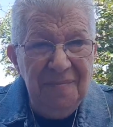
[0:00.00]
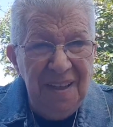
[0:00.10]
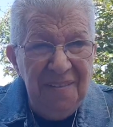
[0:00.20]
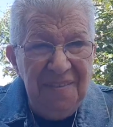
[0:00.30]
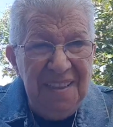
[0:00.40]

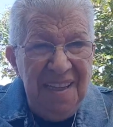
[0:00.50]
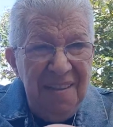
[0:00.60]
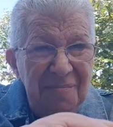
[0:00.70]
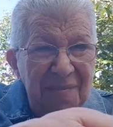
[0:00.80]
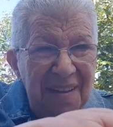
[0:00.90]
Bye for
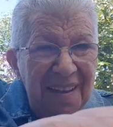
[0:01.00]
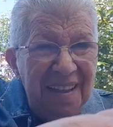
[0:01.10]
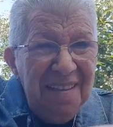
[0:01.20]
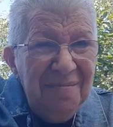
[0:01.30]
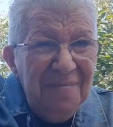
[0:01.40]
now. Bye.
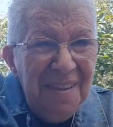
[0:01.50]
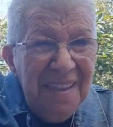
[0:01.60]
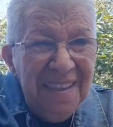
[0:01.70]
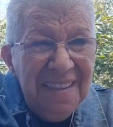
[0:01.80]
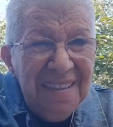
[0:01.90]

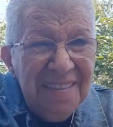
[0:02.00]
Bye.